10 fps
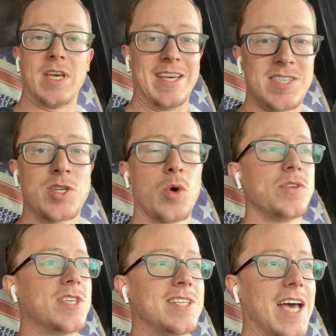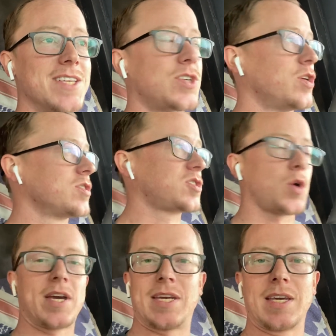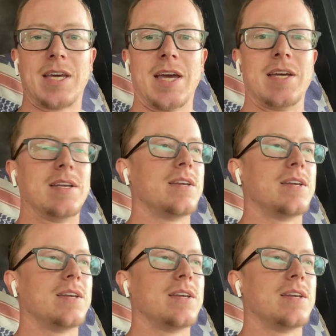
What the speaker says: east towards the desert so I can get